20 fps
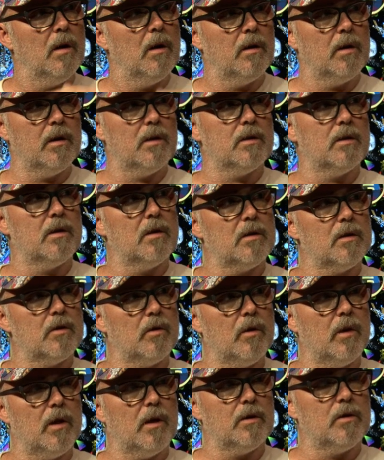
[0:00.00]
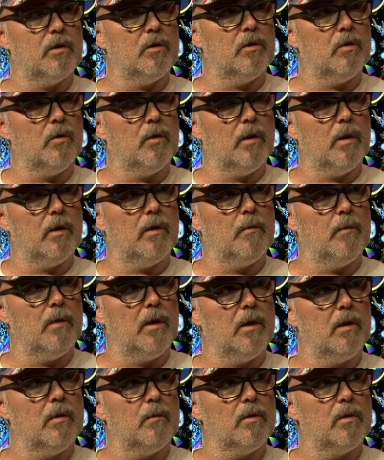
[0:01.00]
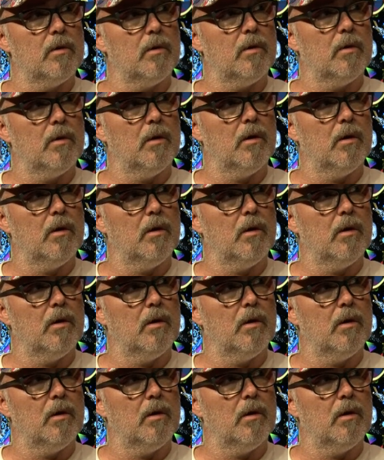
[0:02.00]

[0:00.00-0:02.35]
things that's so hard to do with other mediums you know